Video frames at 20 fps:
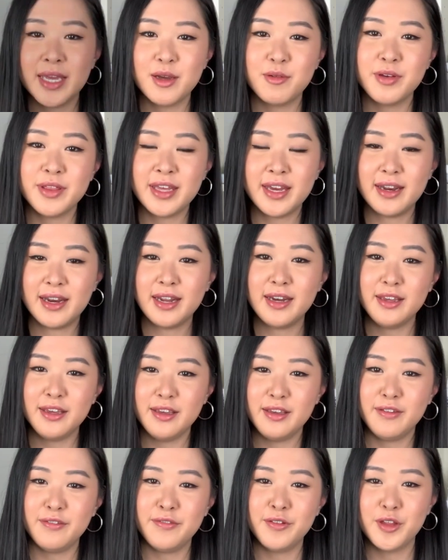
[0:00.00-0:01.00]
without
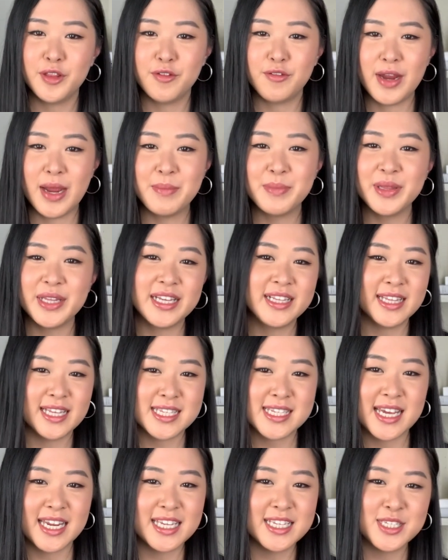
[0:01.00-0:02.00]
any further rambling, let's
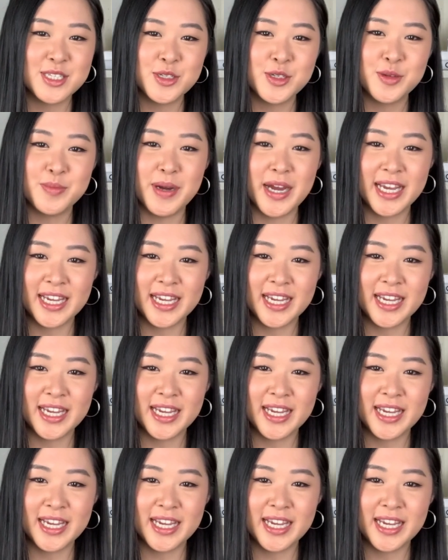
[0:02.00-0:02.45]
get into my